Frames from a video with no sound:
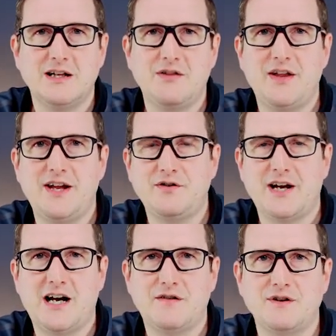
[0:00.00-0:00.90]
than to
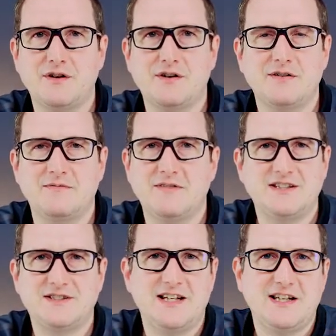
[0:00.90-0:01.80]
have
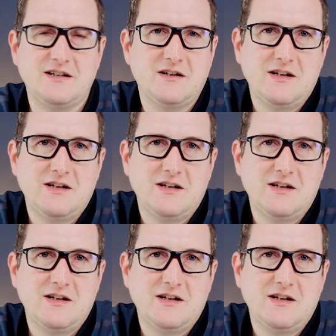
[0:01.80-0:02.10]
let's say